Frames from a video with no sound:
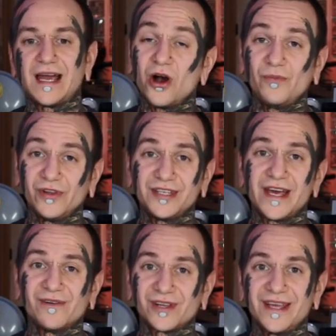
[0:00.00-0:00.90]
Hopefully
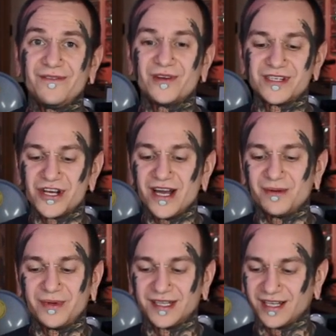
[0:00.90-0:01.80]
they will give you a
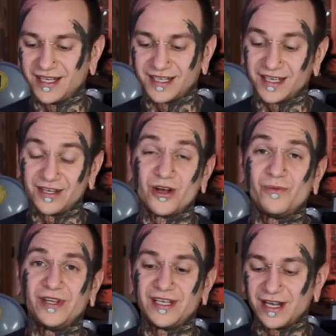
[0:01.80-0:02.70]
job, and like, and
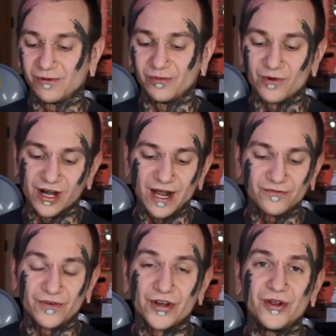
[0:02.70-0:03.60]
hopefully that will work
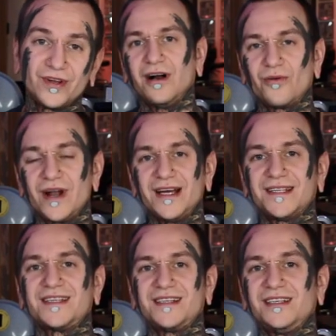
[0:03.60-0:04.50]
out for you. Alright,